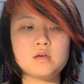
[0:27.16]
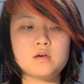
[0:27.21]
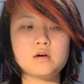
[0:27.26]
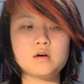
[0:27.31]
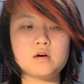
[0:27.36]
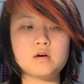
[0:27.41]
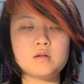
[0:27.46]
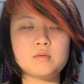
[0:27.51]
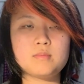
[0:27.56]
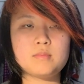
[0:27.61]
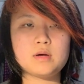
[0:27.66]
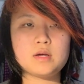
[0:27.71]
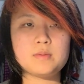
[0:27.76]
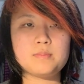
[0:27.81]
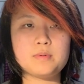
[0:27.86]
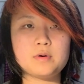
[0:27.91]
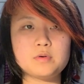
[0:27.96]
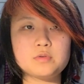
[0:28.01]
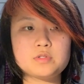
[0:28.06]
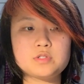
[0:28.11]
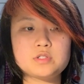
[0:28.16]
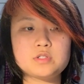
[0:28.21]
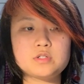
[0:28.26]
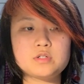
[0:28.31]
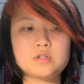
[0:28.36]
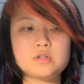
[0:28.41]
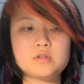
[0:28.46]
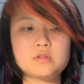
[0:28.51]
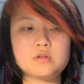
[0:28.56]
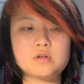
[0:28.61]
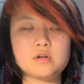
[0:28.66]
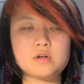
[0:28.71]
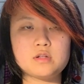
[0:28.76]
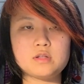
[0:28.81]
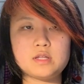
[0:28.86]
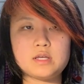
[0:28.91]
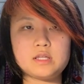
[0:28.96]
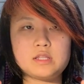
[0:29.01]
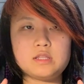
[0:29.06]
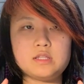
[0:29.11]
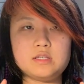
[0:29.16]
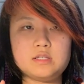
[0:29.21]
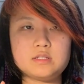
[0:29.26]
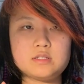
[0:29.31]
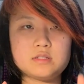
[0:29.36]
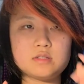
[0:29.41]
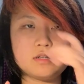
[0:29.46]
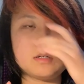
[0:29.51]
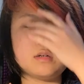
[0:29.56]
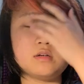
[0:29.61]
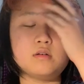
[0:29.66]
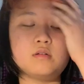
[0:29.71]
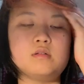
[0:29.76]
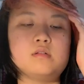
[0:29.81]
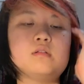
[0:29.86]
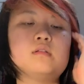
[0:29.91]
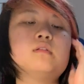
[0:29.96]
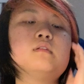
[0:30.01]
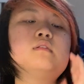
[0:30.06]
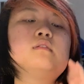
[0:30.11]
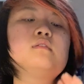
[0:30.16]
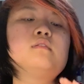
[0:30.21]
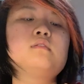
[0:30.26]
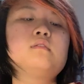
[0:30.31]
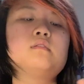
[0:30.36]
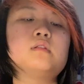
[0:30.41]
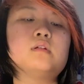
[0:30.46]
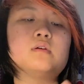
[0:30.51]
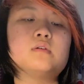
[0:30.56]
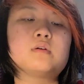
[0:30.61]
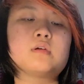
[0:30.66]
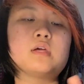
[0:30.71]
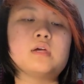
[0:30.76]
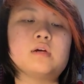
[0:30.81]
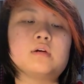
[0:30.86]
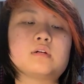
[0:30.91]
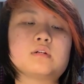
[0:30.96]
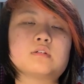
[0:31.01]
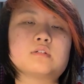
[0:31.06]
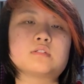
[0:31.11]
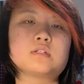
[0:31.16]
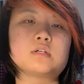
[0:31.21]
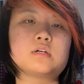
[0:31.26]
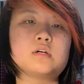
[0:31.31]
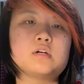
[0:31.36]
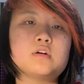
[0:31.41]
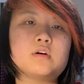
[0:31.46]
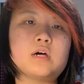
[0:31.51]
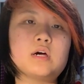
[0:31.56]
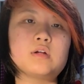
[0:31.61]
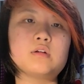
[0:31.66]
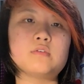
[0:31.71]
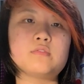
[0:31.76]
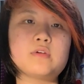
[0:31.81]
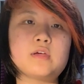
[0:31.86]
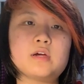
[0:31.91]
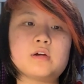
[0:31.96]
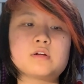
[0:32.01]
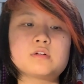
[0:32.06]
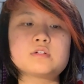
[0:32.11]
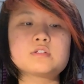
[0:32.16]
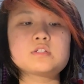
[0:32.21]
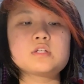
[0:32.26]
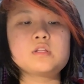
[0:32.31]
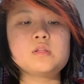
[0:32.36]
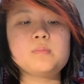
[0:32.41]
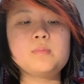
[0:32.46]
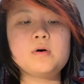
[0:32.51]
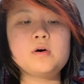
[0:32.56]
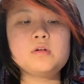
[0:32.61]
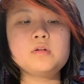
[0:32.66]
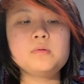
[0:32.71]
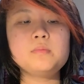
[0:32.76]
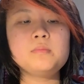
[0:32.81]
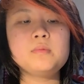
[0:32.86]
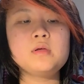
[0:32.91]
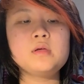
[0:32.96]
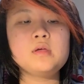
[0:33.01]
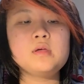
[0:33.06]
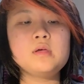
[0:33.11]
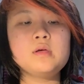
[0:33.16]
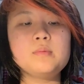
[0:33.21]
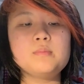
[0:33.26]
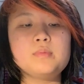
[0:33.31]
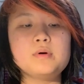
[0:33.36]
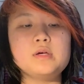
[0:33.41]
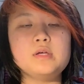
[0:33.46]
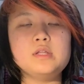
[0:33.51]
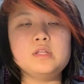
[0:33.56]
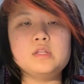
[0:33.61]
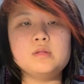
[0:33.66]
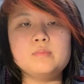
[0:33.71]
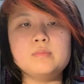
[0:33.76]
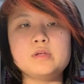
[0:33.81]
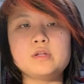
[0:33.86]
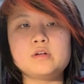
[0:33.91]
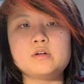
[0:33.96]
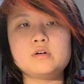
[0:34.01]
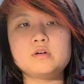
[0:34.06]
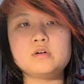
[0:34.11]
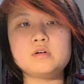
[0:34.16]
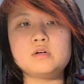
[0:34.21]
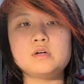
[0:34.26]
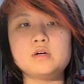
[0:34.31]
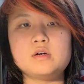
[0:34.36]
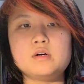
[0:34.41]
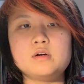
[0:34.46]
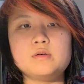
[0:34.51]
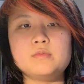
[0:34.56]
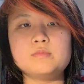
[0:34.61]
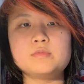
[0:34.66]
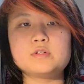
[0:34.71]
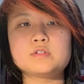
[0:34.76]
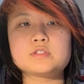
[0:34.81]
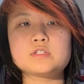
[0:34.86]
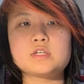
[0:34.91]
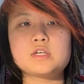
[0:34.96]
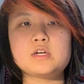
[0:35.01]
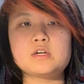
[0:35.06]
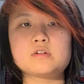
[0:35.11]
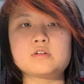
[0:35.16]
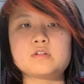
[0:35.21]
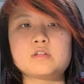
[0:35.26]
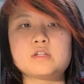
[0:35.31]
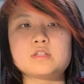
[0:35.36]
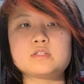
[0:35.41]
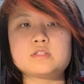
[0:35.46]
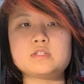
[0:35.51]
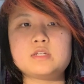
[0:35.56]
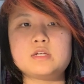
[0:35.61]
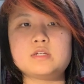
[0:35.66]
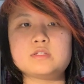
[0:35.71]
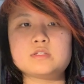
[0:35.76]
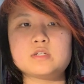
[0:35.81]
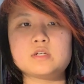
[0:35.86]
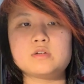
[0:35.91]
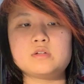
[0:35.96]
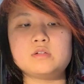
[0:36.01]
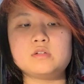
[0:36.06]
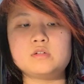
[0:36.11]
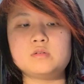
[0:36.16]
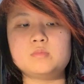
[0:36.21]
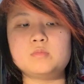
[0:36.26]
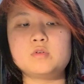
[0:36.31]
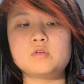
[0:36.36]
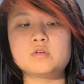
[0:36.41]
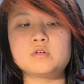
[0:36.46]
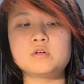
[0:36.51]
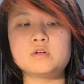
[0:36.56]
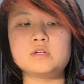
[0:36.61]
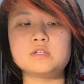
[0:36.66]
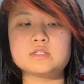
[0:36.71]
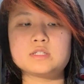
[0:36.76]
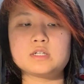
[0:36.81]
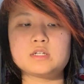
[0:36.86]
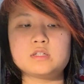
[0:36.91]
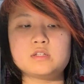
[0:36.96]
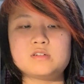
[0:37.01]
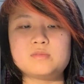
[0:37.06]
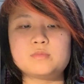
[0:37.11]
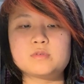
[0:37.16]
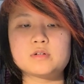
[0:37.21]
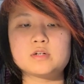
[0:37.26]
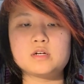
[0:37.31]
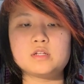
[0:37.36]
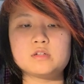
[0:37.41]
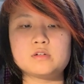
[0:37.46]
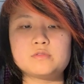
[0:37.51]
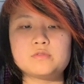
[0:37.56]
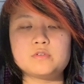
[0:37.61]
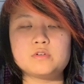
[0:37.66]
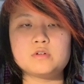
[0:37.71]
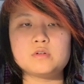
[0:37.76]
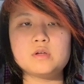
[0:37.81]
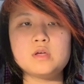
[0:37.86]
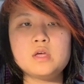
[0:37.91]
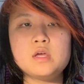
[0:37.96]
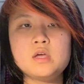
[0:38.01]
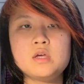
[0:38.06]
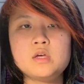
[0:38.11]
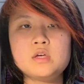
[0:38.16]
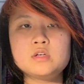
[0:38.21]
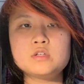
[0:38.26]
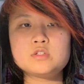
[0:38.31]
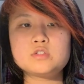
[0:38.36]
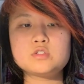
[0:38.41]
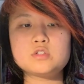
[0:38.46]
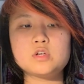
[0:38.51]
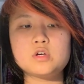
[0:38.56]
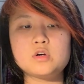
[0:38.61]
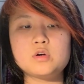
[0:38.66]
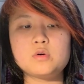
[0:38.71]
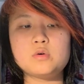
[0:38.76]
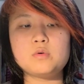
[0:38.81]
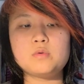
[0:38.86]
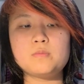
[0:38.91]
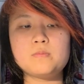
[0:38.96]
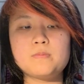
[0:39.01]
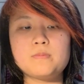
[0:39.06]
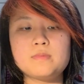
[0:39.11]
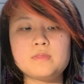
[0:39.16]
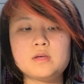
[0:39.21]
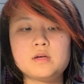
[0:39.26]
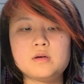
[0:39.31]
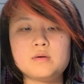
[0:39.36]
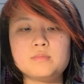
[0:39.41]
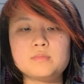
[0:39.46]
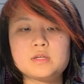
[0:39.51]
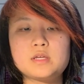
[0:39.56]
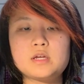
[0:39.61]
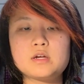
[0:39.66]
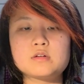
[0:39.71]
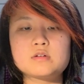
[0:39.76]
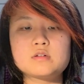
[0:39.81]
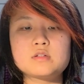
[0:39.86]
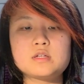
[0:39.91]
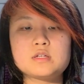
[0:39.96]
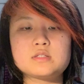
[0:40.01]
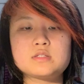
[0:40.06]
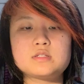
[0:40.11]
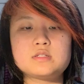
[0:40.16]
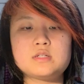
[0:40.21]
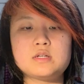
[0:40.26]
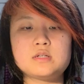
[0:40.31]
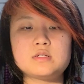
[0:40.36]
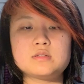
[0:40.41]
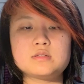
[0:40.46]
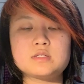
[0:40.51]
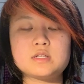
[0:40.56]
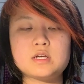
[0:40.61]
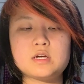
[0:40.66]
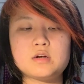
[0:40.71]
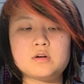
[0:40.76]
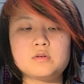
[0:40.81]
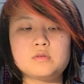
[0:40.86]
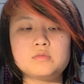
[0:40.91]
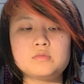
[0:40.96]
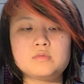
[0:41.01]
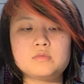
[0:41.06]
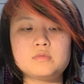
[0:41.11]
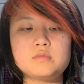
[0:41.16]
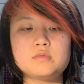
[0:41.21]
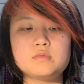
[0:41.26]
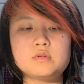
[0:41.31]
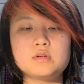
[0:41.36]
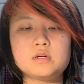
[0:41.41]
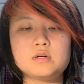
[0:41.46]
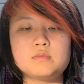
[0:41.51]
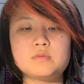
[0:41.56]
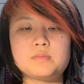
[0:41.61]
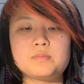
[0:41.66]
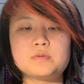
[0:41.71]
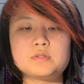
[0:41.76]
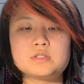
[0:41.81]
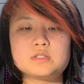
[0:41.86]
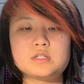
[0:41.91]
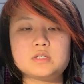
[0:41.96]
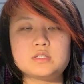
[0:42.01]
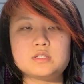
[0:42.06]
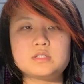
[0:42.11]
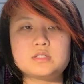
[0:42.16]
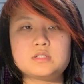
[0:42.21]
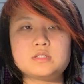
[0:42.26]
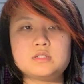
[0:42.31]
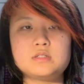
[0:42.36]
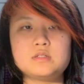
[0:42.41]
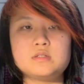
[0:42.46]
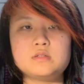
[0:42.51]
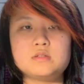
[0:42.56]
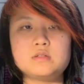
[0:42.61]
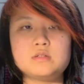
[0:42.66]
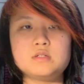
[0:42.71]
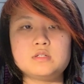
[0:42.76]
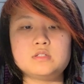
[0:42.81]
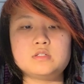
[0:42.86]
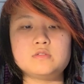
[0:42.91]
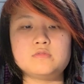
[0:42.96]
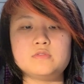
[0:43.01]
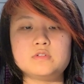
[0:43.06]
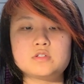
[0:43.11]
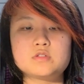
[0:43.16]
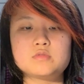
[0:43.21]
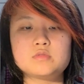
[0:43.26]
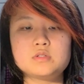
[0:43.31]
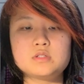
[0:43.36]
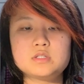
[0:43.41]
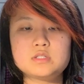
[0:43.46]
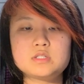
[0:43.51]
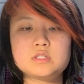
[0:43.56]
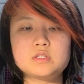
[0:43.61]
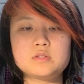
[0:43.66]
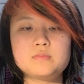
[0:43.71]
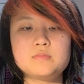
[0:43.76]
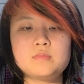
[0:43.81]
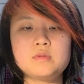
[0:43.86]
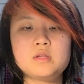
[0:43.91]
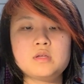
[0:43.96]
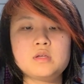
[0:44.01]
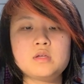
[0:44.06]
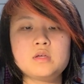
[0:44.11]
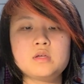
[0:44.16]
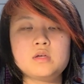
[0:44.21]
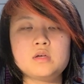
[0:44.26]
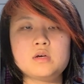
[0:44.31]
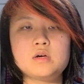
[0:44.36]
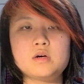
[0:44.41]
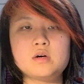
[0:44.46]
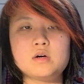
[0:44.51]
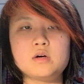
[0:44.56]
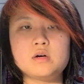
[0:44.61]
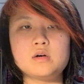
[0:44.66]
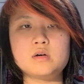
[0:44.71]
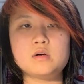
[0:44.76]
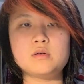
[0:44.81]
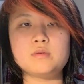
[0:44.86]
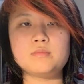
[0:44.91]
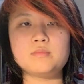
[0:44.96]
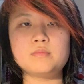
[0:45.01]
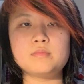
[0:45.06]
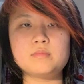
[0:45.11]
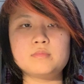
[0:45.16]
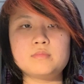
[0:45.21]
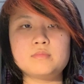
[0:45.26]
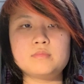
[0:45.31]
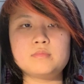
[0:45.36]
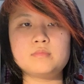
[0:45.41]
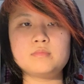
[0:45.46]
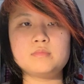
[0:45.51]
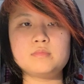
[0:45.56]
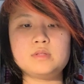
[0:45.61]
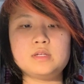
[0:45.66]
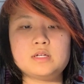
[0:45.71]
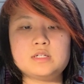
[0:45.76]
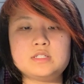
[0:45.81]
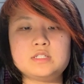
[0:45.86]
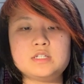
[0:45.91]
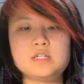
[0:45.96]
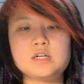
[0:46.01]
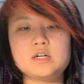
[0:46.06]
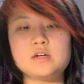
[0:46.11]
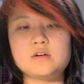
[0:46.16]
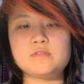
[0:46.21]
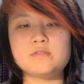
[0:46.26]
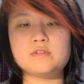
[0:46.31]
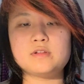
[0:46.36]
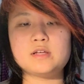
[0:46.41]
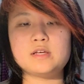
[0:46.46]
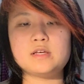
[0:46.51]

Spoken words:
my poster, there are these little characters, like a crowd of characters at the bottom, but in the middle, there's a character that stands out a little more, is like a little more colorful. So the character that stands out represents individualism, the idea of